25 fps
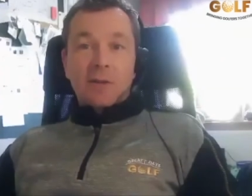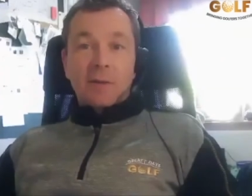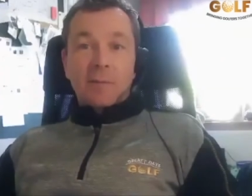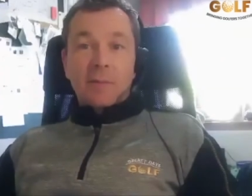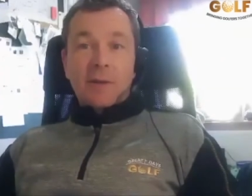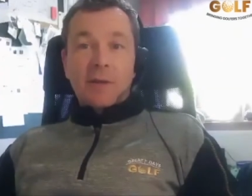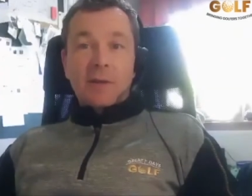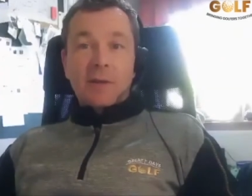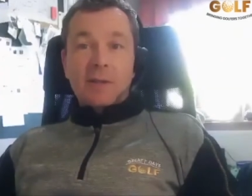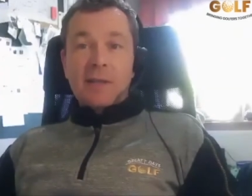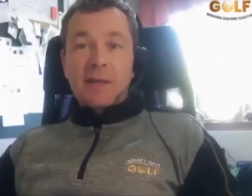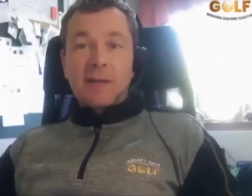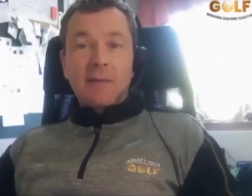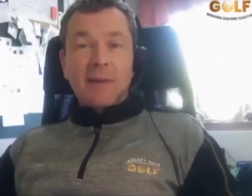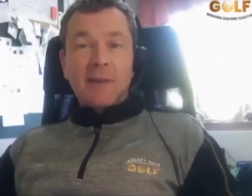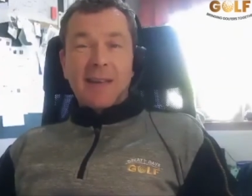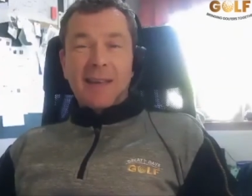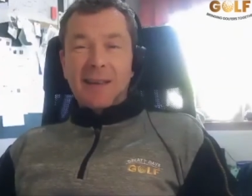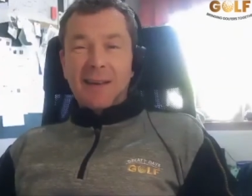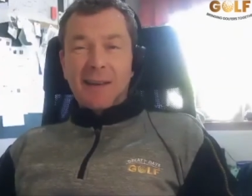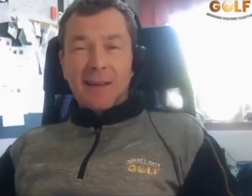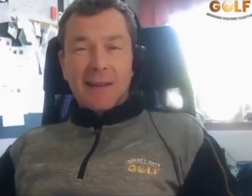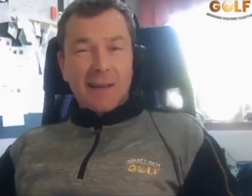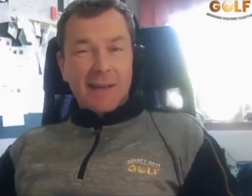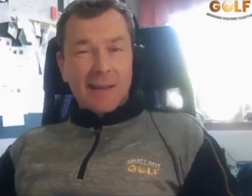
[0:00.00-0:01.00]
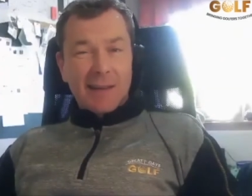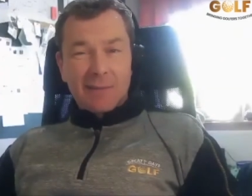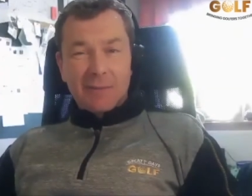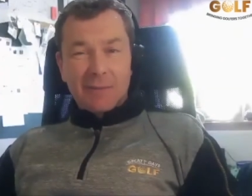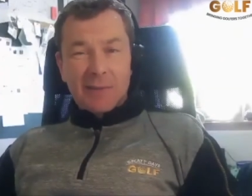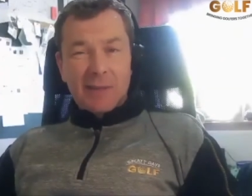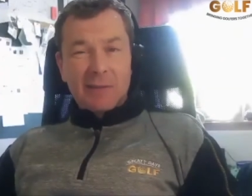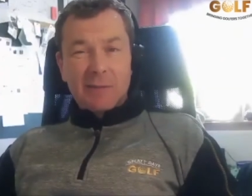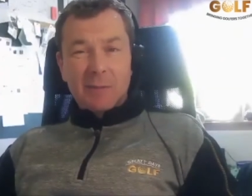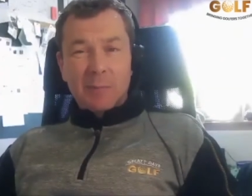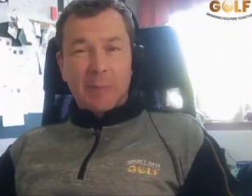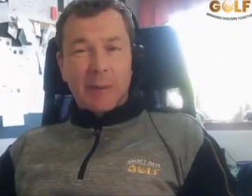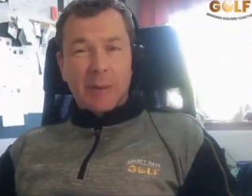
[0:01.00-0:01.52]
because I, I, I
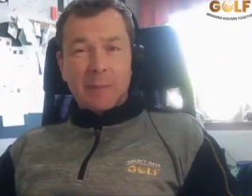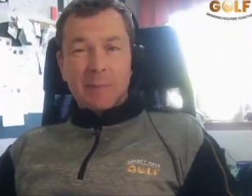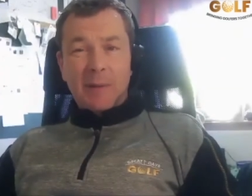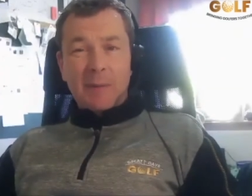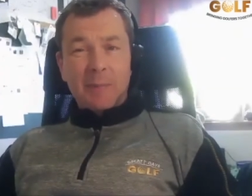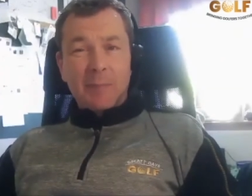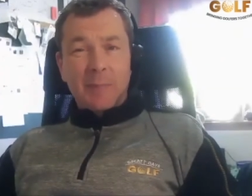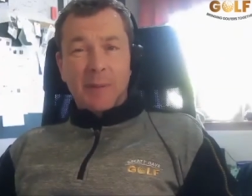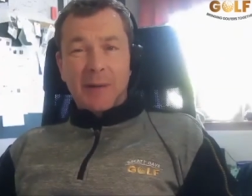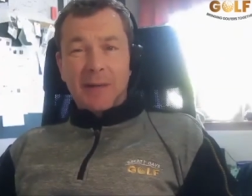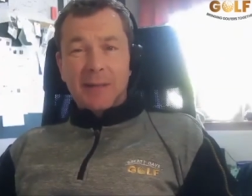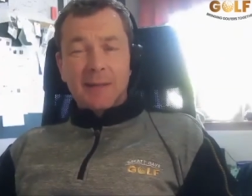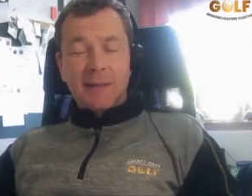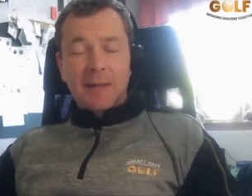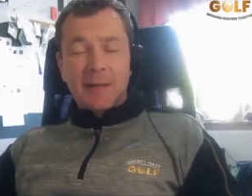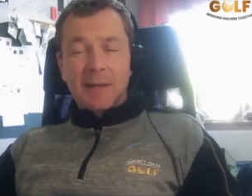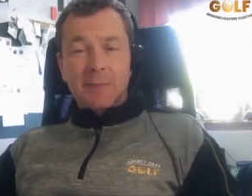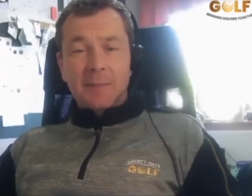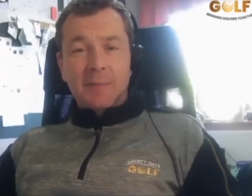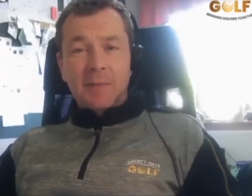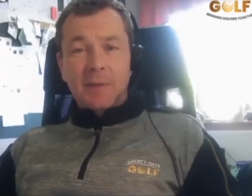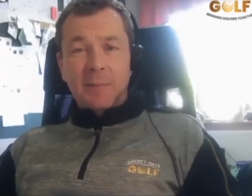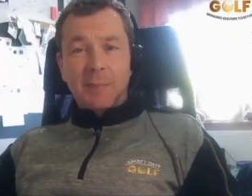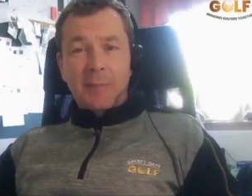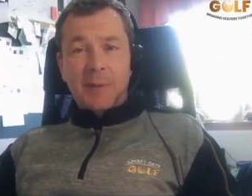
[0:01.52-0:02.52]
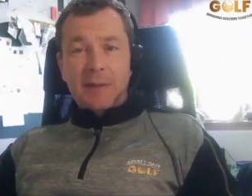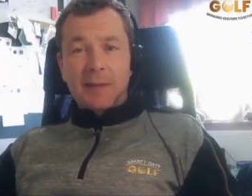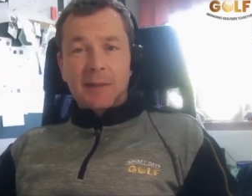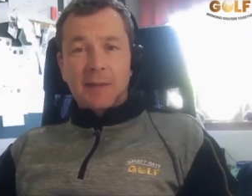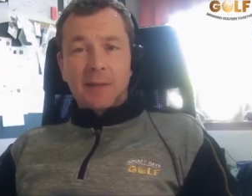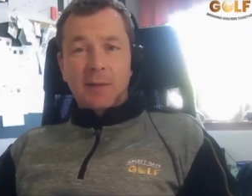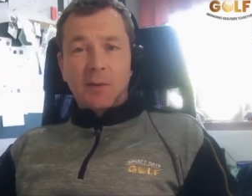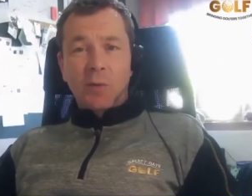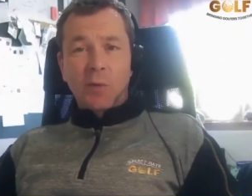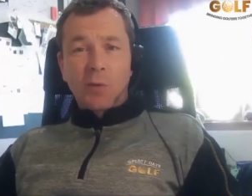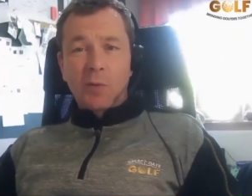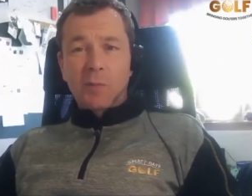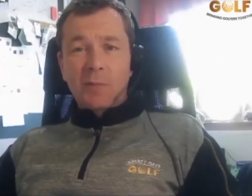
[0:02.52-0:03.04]
haven't even picked my putter up to put
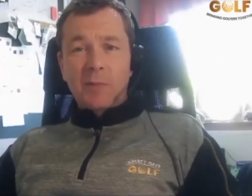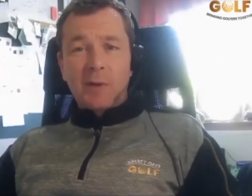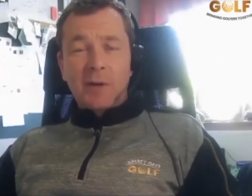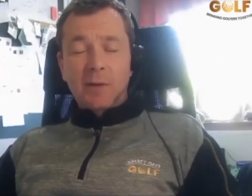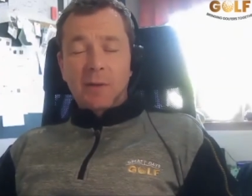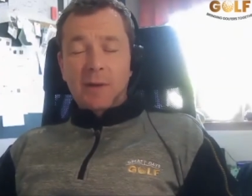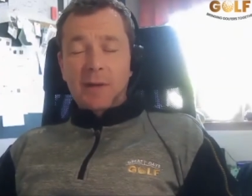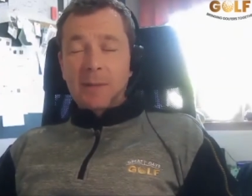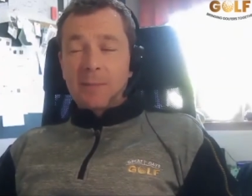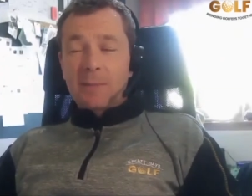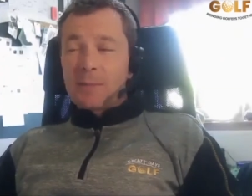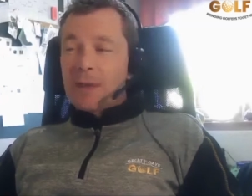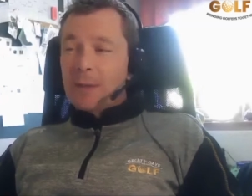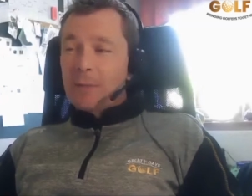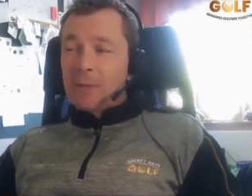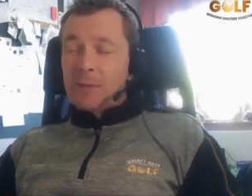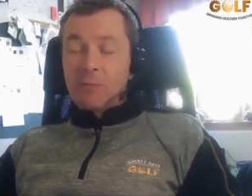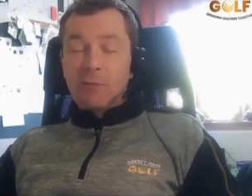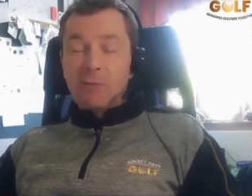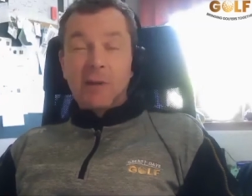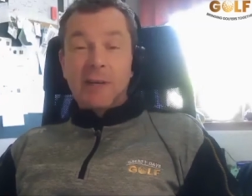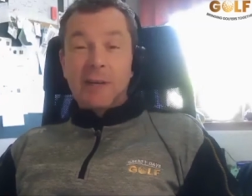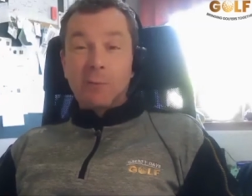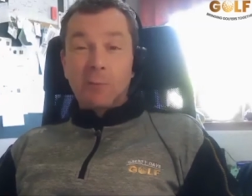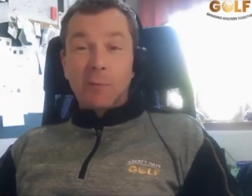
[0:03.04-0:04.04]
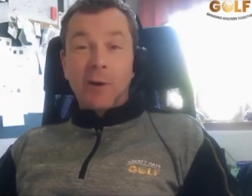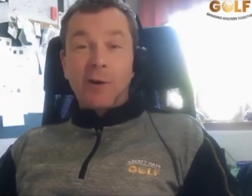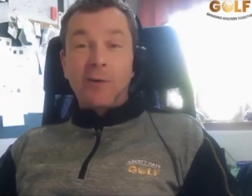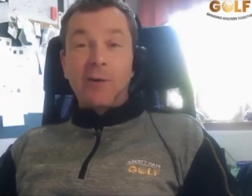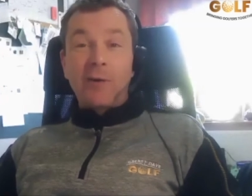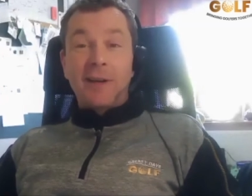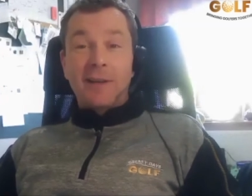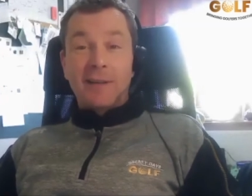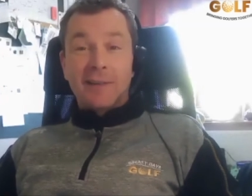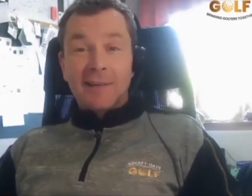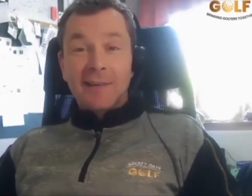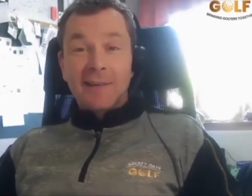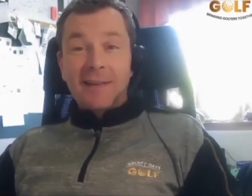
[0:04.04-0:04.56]
at home, you know, and I'm I'm really
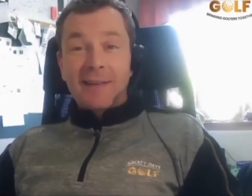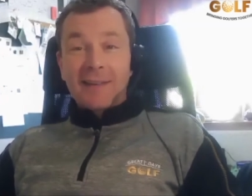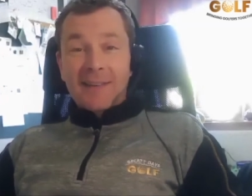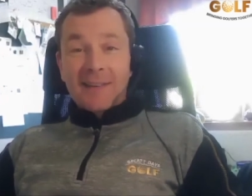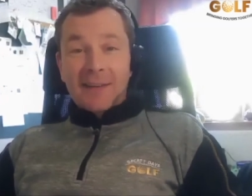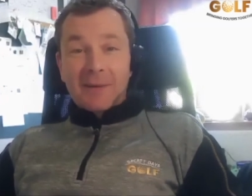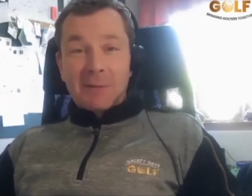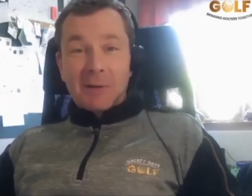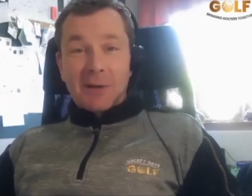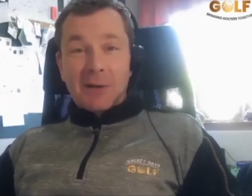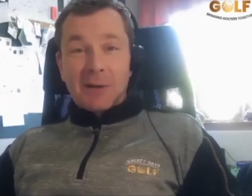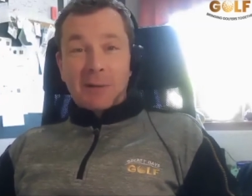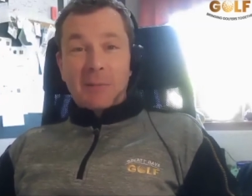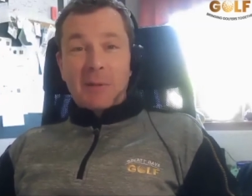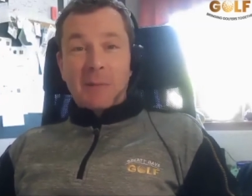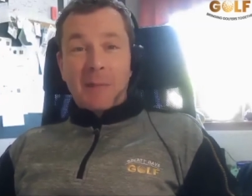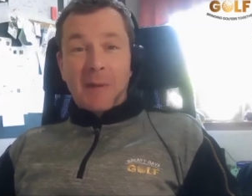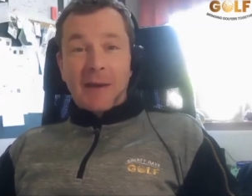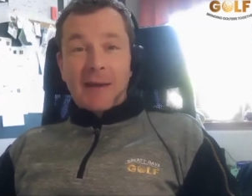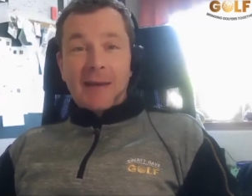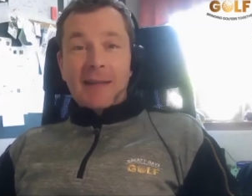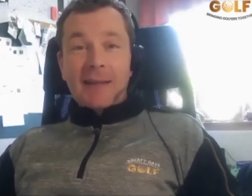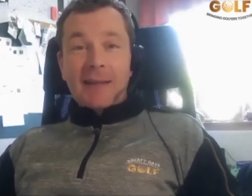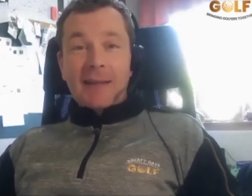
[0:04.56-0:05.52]
worried. We're going to yeah. be back at the